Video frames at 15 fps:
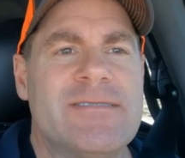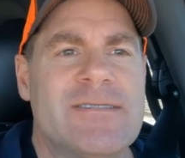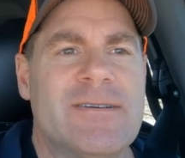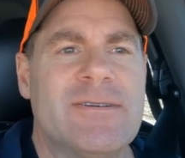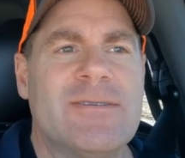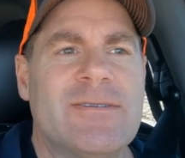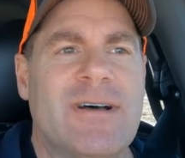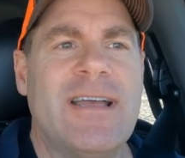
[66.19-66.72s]
So
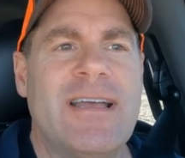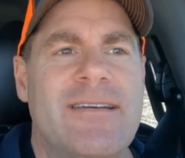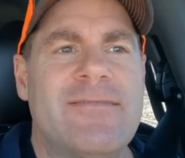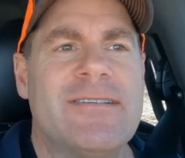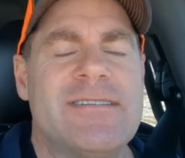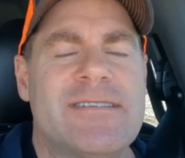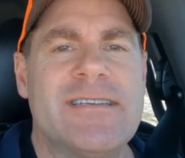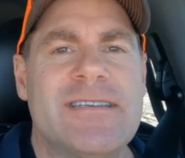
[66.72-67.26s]
I
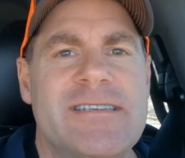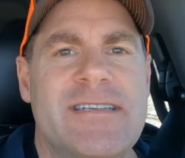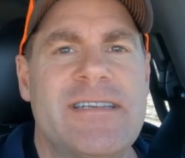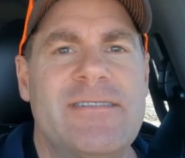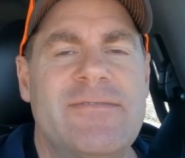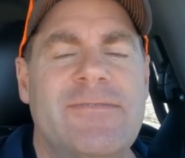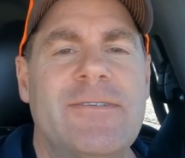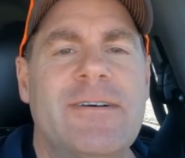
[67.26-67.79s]
have a
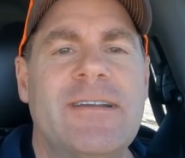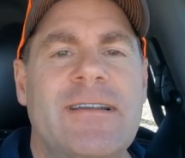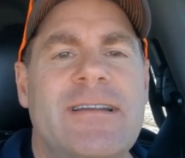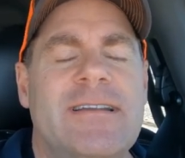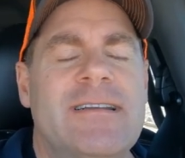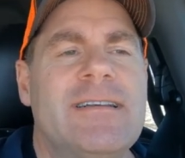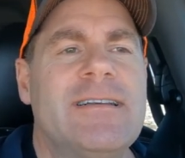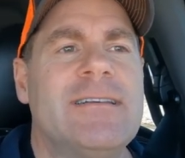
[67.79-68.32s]
16 foot
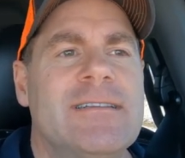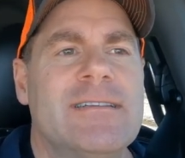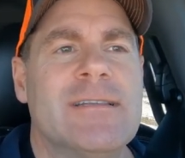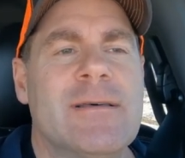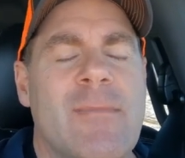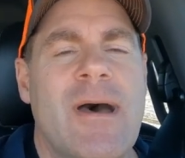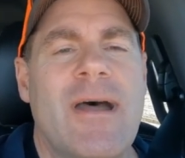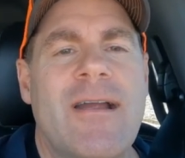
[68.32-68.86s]

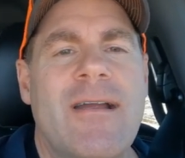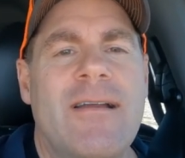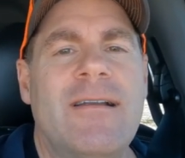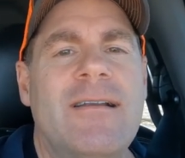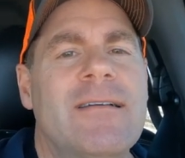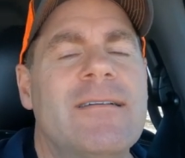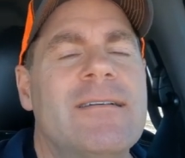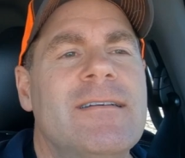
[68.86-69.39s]

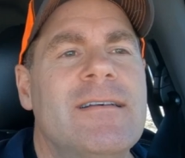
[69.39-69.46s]
Lamar